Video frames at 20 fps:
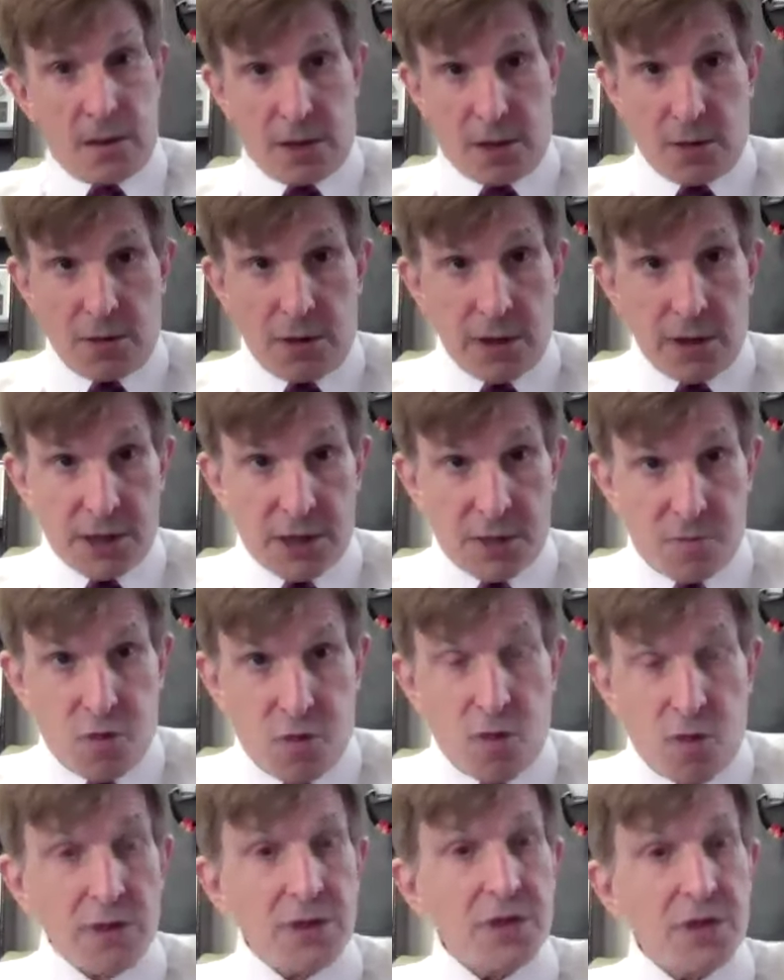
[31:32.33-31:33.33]
to this
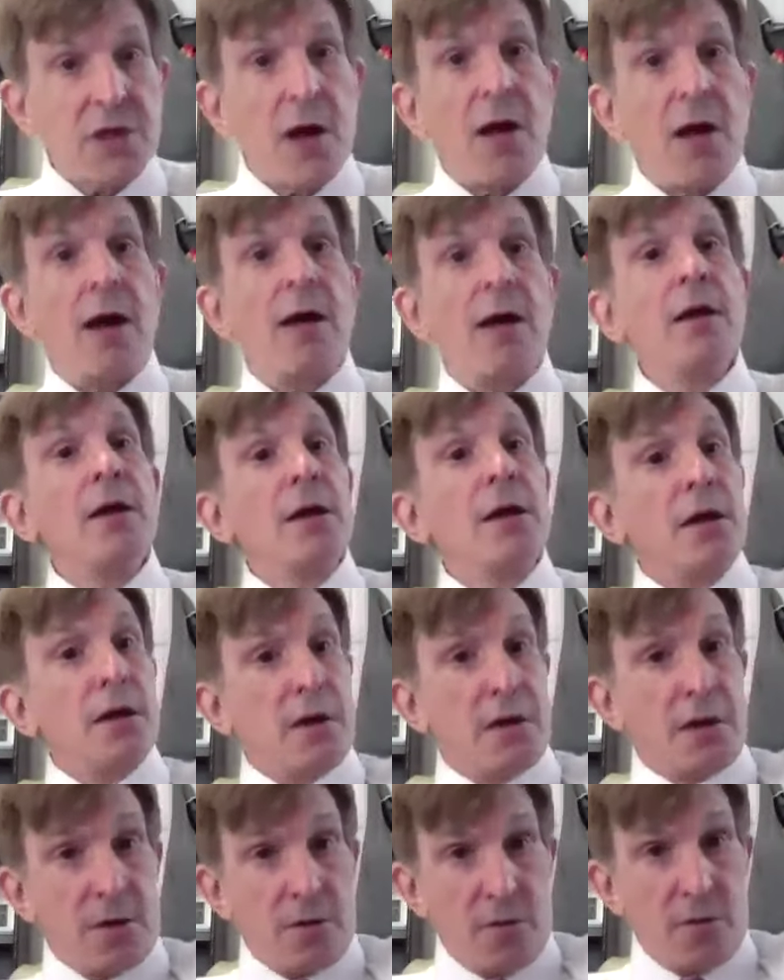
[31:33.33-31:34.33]
porn star
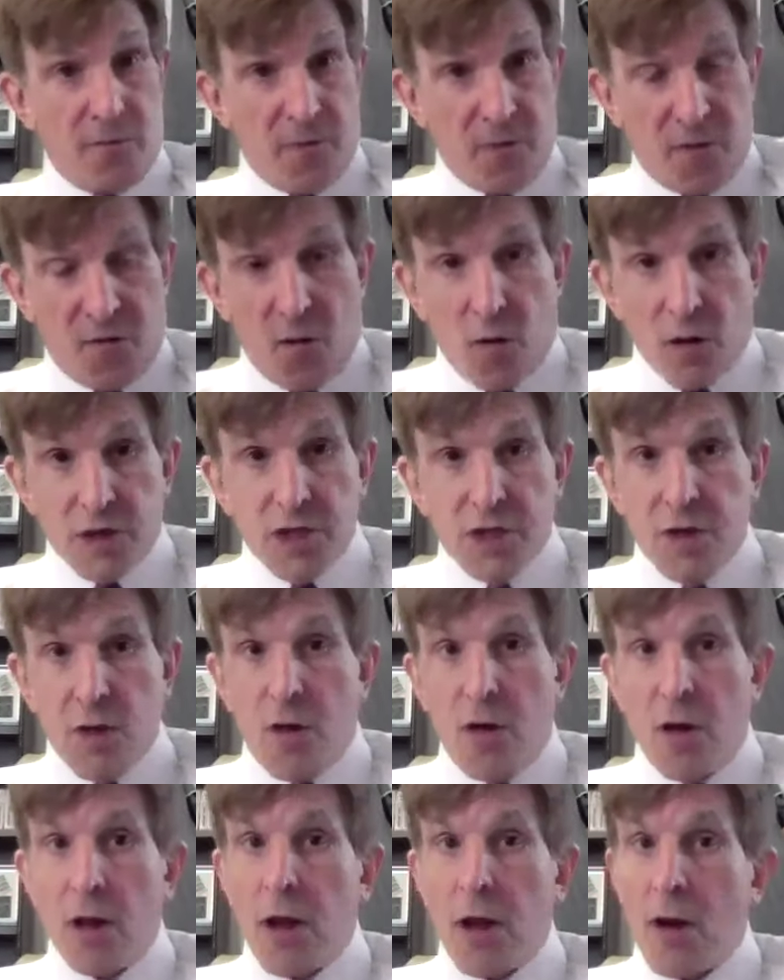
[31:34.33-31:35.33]
to
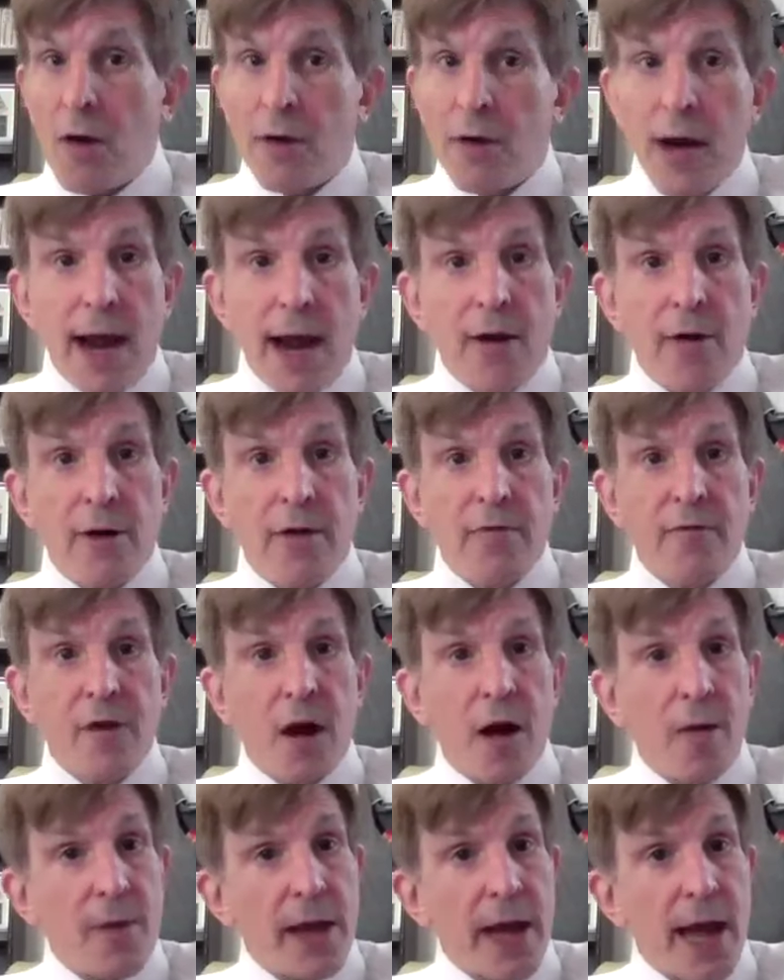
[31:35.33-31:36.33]
forestall her narrative
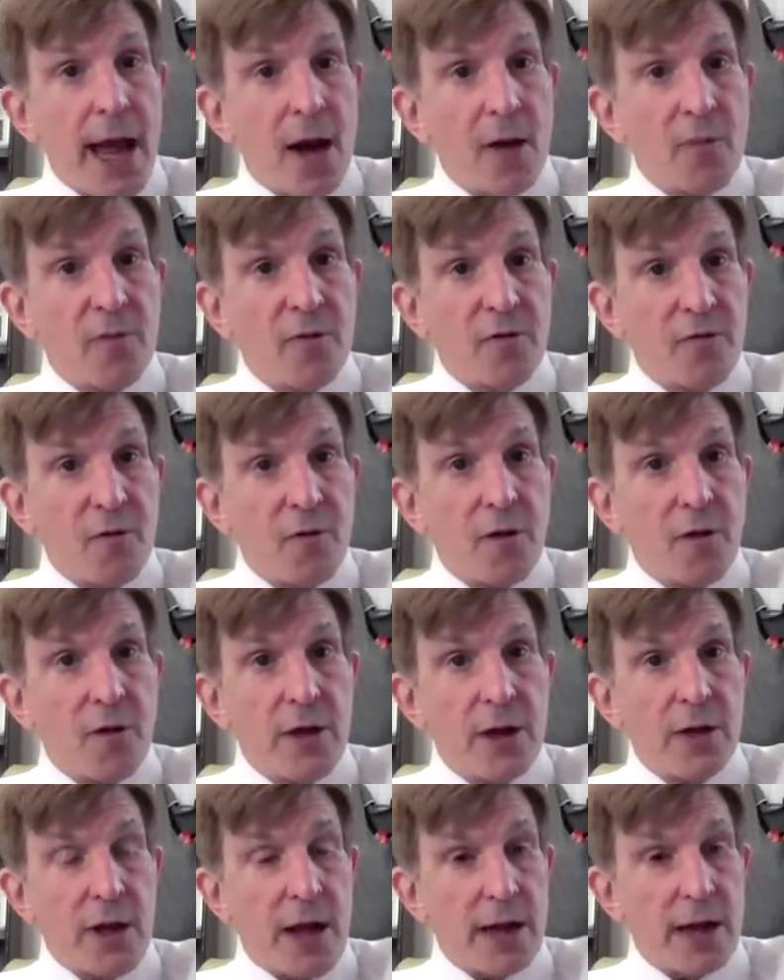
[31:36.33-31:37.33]
coming out before
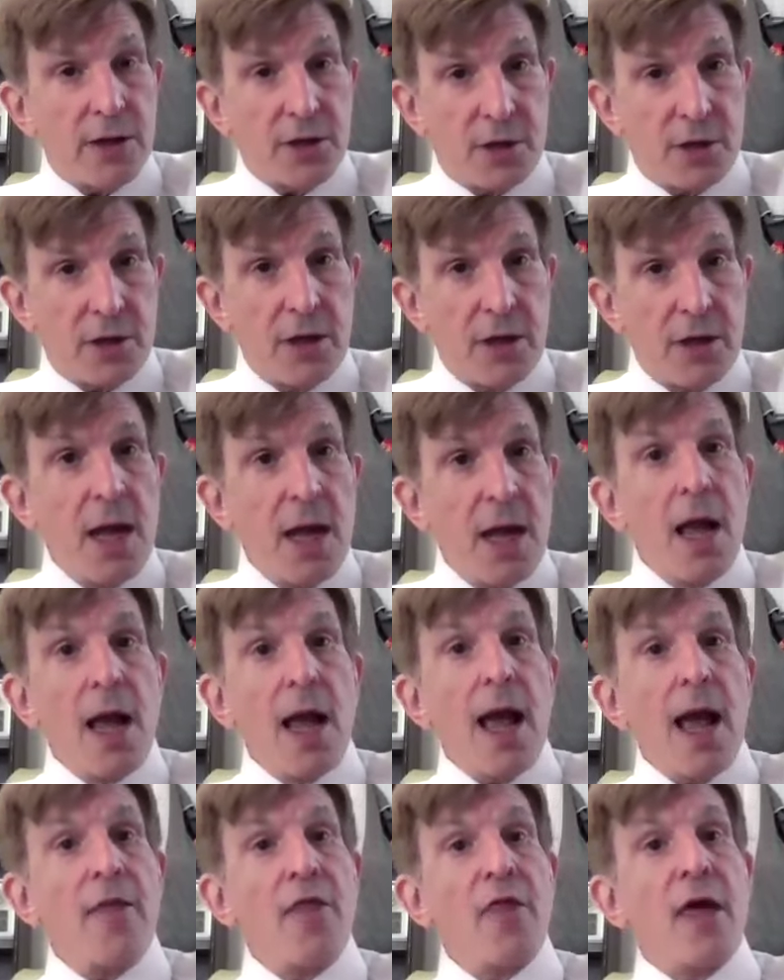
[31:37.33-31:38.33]
the election,
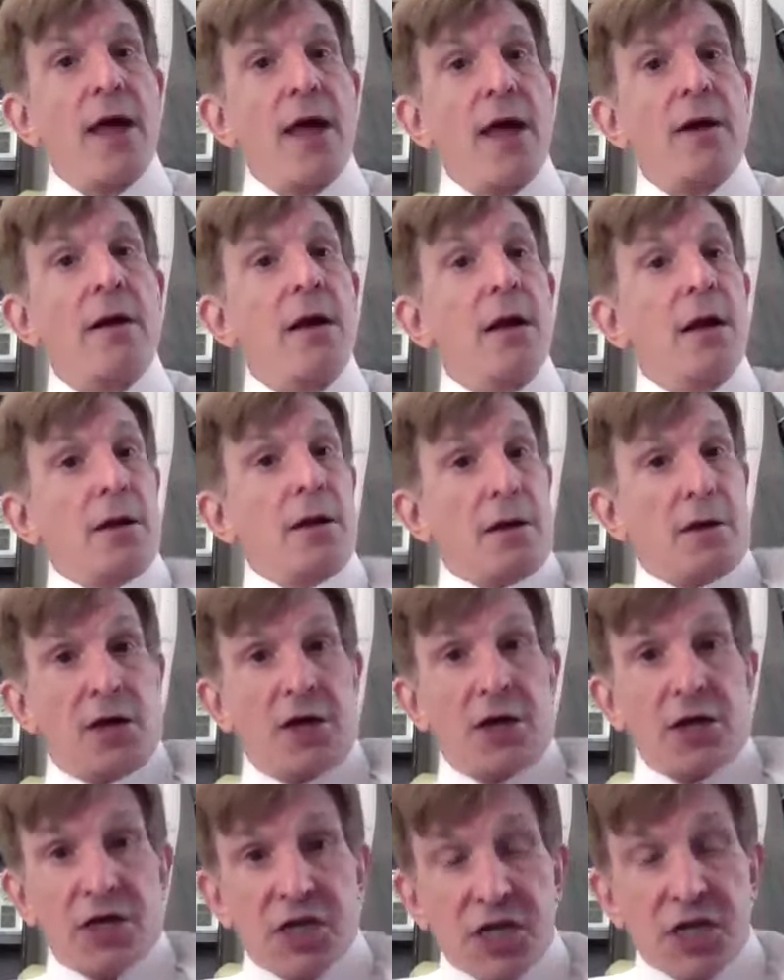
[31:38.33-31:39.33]
and then to
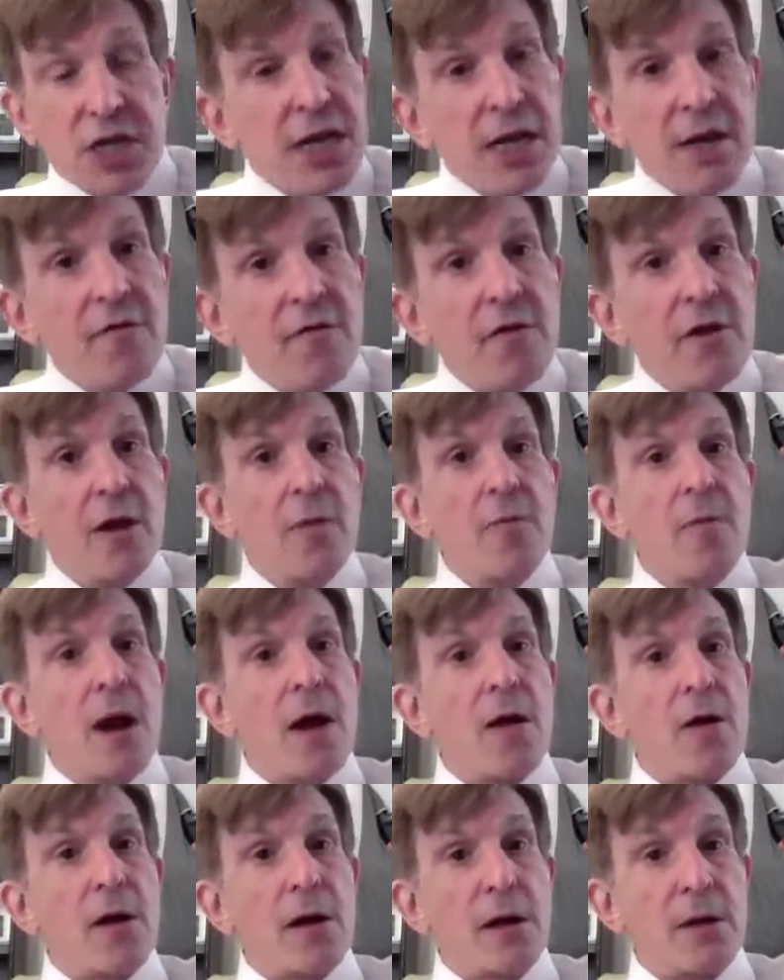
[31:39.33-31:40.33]
deceive the
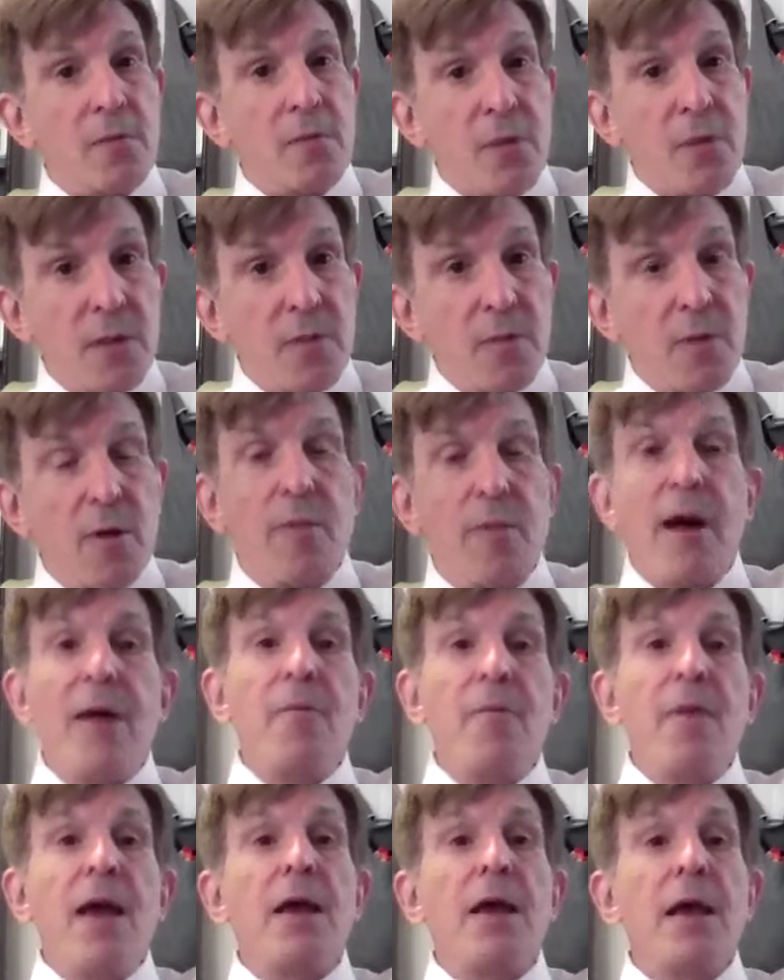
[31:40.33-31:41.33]
American people by
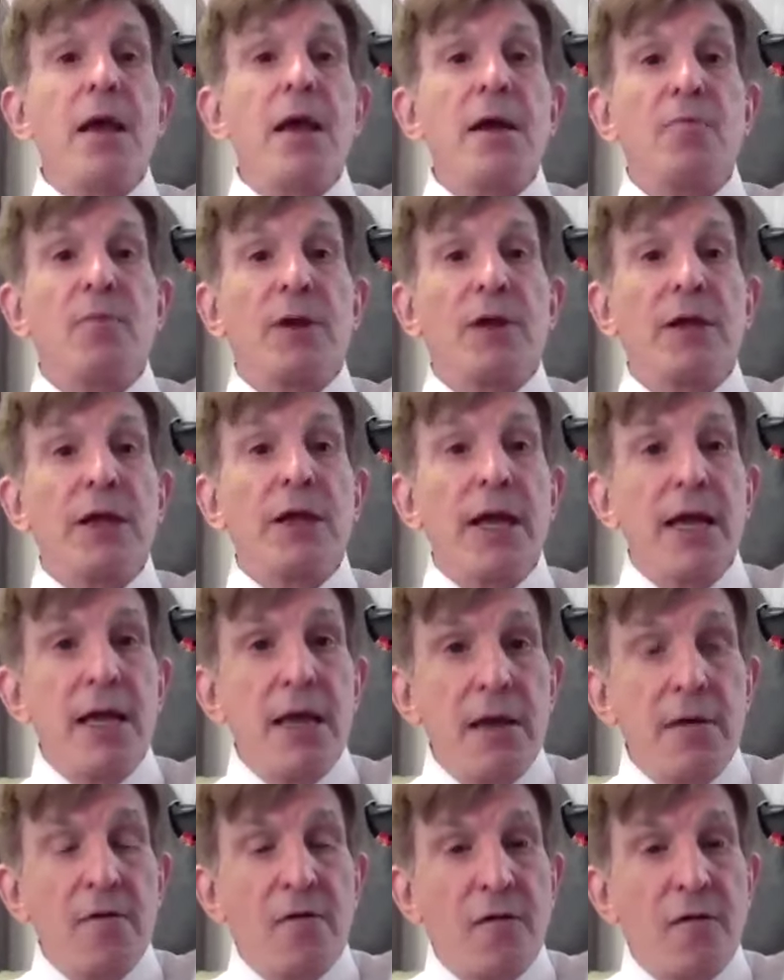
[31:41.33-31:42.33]
making it
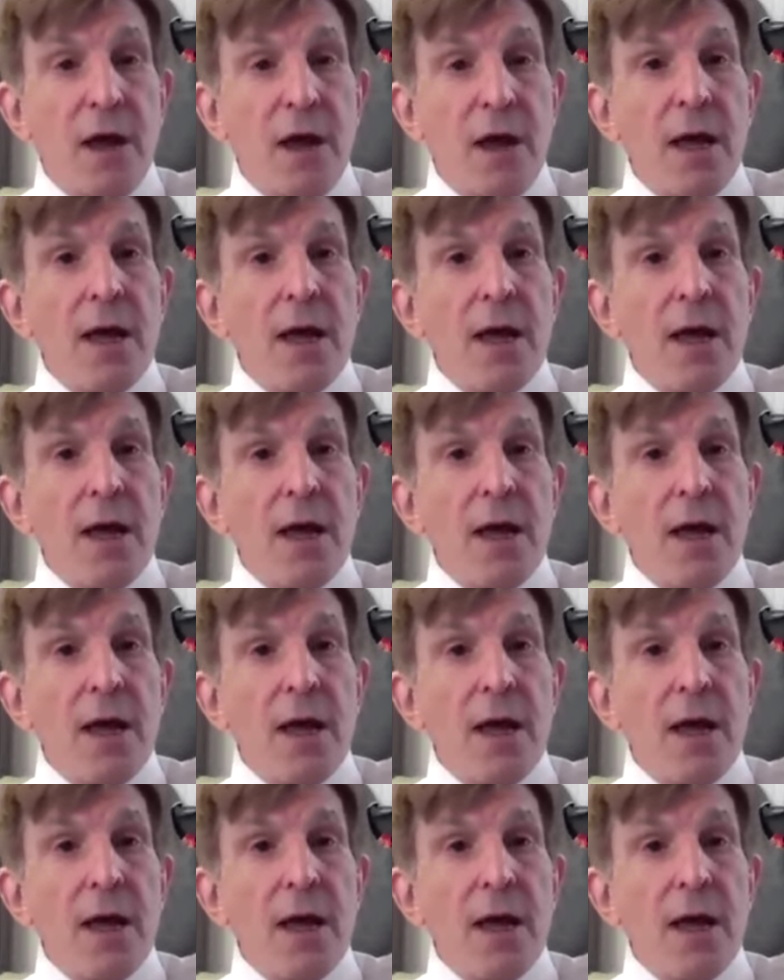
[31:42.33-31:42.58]
believe